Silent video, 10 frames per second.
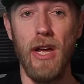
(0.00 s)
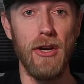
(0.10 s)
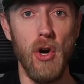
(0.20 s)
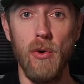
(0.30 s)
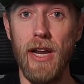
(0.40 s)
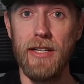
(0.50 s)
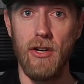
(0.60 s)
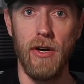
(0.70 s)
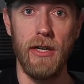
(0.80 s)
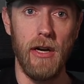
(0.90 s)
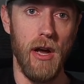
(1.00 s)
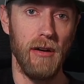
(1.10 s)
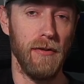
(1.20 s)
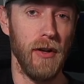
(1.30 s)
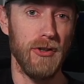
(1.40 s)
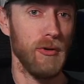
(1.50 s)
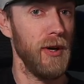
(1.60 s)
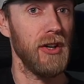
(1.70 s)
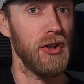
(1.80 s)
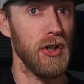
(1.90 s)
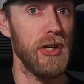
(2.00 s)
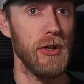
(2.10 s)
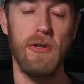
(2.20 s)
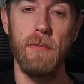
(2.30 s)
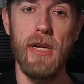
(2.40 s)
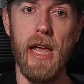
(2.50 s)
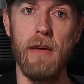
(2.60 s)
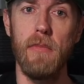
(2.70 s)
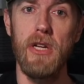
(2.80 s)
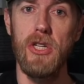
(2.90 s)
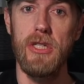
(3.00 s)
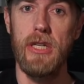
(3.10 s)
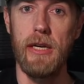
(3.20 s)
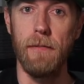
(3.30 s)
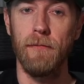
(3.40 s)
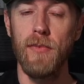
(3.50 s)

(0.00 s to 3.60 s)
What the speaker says: and no dates are in conflict, so it'll be a good year to be a midget team.